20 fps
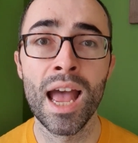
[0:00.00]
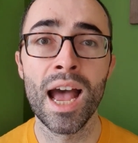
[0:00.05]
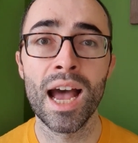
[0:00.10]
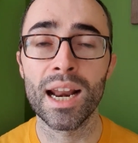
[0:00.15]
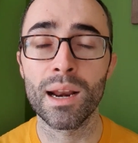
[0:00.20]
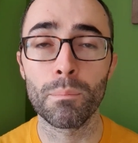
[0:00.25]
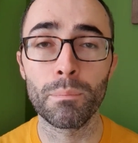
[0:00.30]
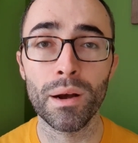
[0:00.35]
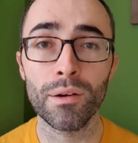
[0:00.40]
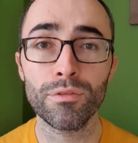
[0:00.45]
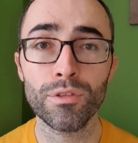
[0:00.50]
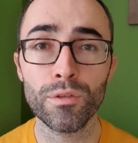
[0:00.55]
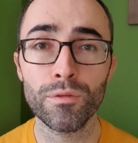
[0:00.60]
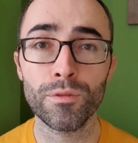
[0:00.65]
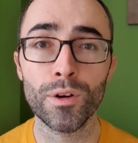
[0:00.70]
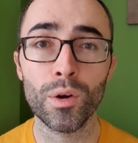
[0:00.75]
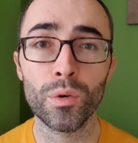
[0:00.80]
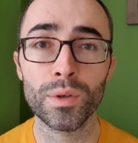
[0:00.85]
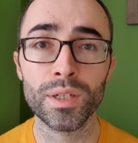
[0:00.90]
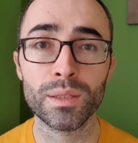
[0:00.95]
And above the
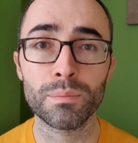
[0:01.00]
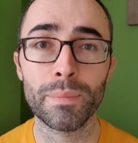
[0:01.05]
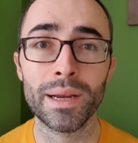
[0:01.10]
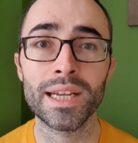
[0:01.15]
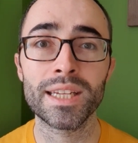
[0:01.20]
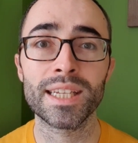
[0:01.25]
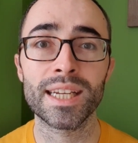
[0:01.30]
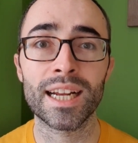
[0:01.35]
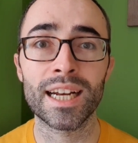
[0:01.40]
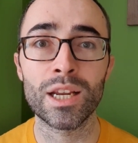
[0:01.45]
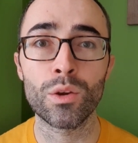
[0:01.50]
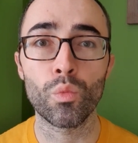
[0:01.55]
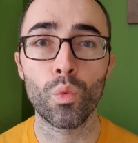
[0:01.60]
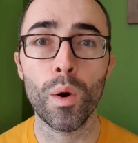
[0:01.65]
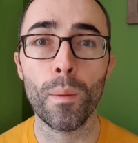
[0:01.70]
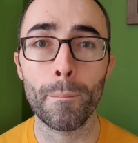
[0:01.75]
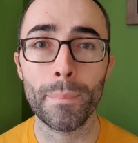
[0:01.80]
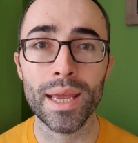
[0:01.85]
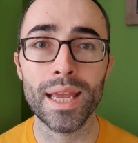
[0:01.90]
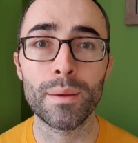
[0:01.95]
fold is basically
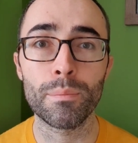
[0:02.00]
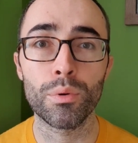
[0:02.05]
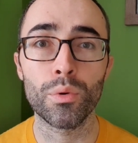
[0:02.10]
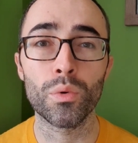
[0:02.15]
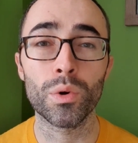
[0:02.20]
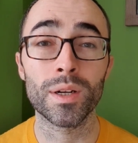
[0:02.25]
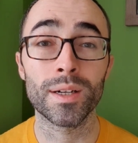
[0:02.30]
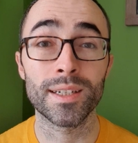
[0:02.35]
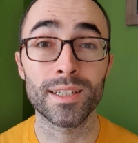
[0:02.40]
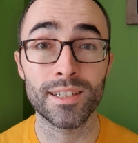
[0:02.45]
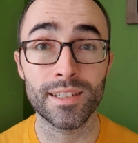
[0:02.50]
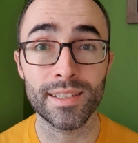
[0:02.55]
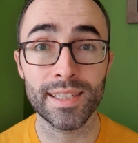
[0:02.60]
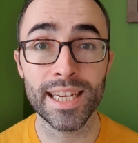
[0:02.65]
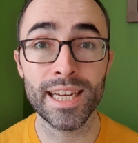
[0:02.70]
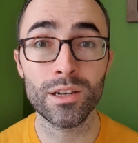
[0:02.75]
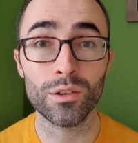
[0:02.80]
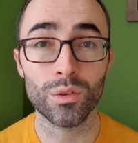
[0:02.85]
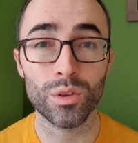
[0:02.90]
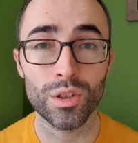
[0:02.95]
what people can
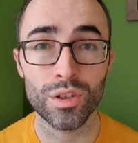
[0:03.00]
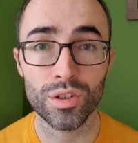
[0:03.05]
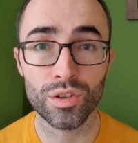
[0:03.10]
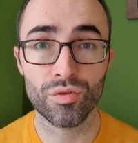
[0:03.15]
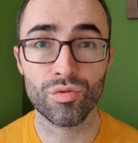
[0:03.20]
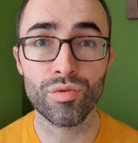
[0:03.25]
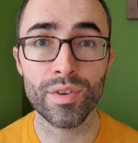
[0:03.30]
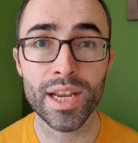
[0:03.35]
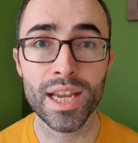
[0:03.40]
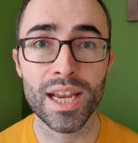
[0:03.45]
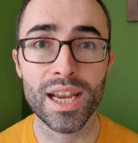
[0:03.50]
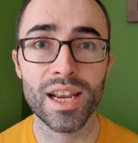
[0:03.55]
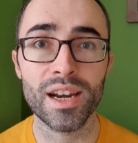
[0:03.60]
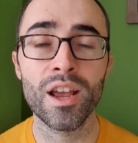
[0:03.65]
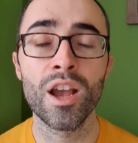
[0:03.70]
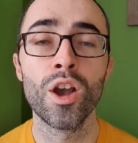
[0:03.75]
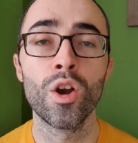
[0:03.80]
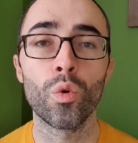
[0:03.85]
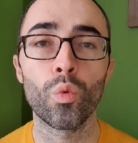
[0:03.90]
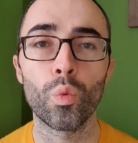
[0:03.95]
see on the screen
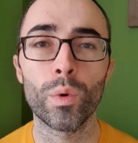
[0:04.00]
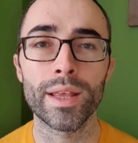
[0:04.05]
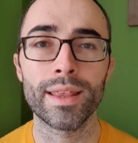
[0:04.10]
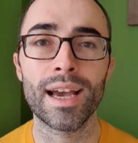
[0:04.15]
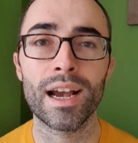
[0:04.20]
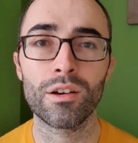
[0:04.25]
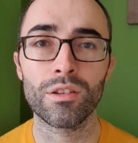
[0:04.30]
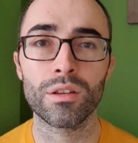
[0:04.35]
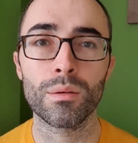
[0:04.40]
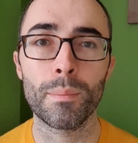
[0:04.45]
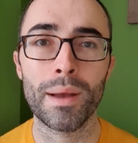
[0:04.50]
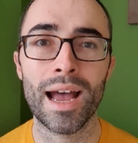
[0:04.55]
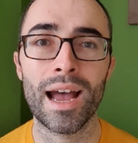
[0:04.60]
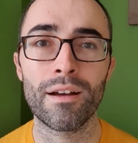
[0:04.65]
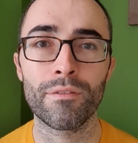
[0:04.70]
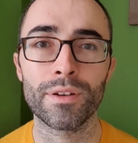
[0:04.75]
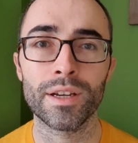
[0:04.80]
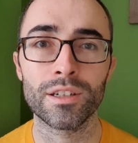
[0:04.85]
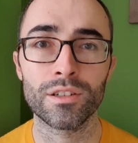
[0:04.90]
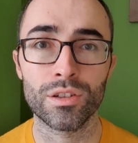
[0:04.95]
without them
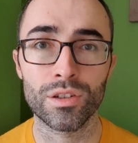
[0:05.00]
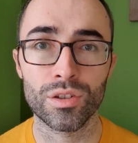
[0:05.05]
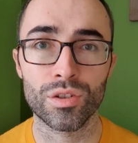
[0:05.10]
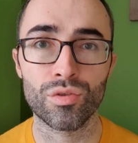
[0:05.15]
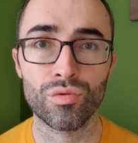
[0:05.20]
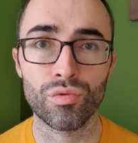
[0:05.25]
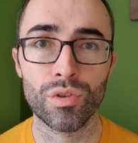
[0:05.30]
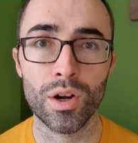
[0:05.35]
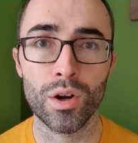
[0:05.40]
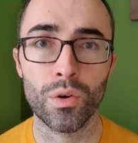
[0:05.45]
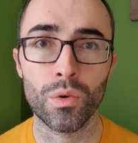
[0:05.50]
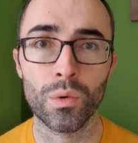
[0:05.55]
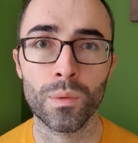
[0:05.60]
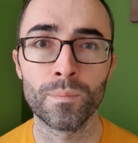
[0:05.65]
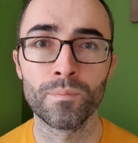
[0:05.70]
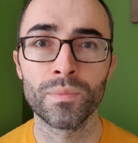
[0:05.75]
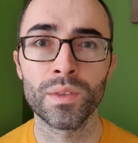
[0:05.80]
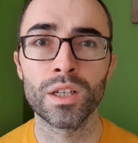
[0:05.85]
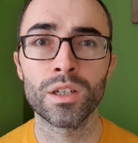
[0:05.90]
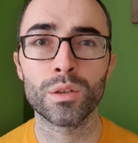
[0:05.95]
having to scroll.
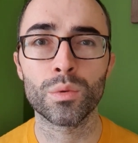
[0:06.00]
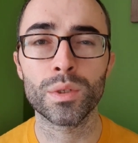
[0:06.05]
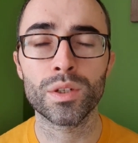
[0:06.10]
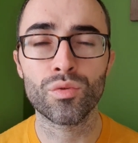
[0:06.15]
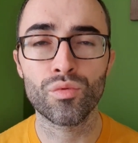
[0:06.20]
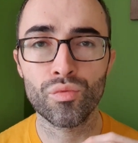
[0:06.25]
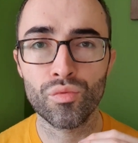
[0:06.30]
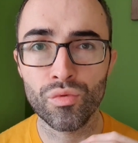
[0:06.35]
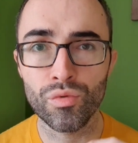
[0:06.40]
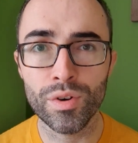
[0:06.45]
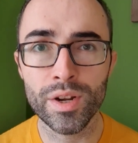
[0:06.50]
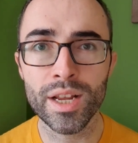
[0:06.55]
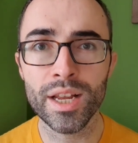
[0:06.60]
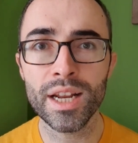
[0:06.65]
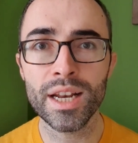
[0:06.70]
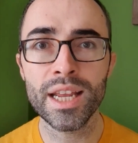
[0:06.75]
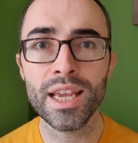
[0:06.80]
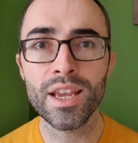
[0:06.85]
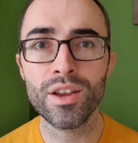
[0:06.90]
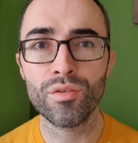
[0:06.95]
So it's
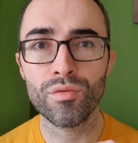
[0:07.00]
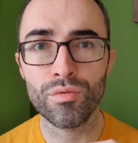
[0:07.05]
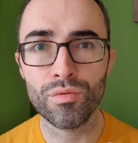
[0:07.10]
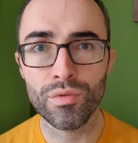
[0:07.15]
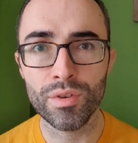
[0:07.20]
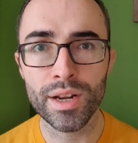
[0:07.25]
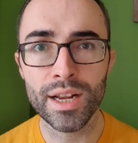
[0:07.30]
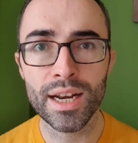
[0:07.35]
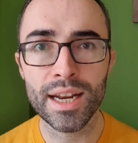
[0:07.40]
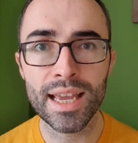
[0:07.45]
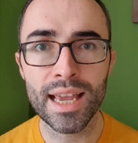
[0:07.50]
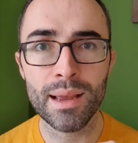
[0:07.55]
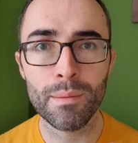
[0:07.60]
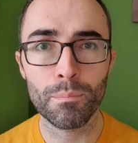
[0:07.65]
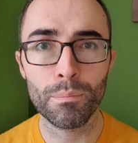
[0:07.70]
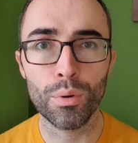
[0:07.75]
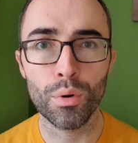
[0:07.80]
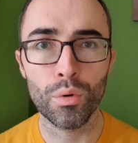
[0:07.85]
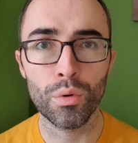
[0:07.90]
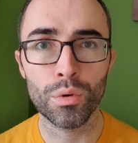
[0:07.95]
really, really
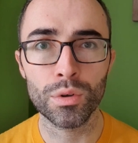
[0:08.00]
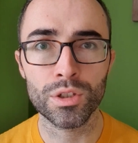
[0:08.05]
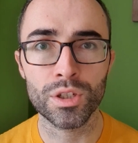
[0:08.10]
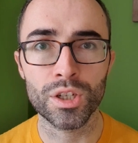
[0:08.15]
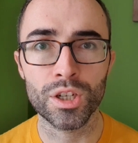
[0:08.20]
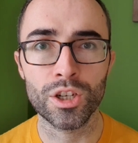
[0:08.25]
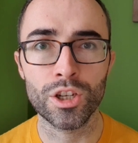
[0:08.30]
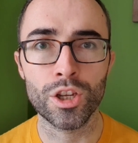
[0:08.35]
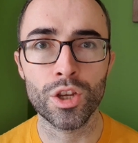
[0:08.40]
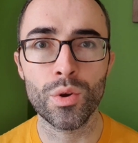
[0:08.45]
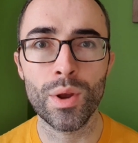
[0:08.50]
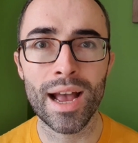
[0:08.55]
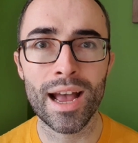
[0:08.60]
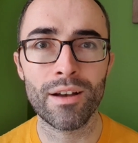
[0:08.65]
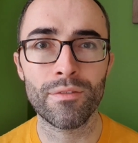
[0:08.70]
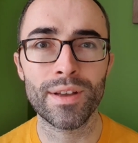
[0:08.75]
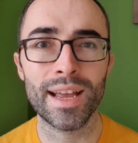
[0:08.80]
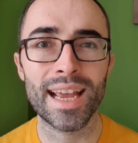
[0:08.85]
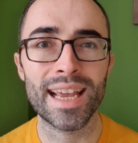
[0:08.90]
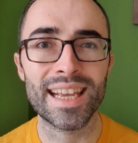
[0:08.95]
important you
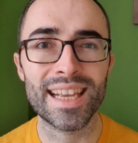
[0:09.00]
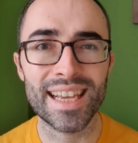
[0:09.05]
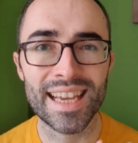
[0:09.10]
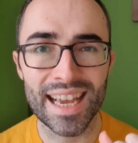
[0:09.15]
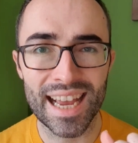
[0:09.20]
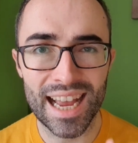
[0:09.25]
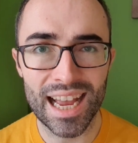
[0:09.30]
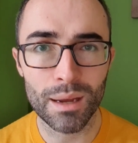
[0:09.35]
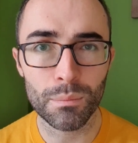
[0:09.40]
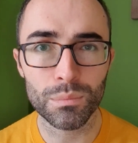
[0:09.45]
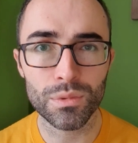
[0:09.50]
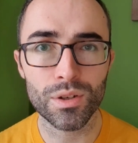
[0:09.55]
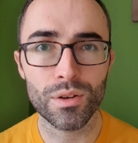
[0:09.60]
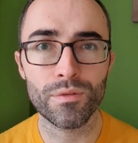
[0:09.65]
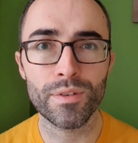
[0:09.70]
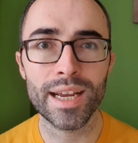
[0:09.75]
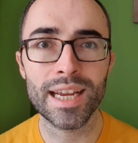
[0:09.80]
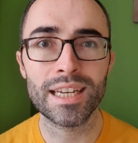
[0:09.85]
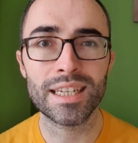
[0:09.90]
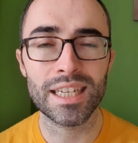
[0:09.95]
have a
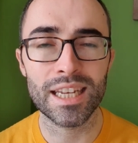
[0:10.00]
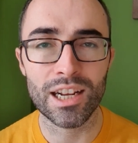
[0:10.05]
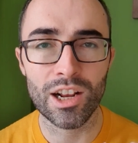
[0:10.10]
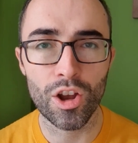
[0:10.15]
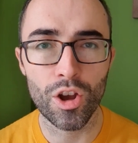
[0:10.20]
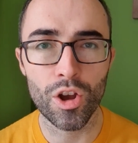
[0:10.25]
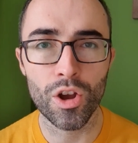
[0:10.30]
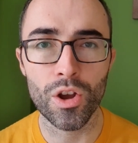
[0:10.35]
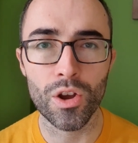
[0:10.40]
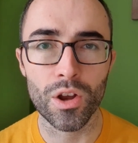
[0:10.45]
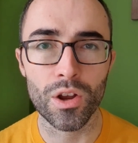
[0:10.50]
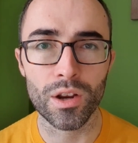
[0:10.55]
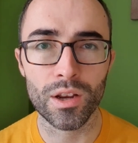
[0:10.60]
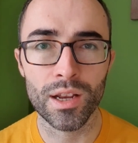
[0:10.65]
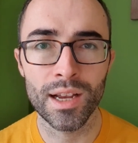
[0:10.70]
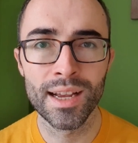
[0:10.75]
captivating hook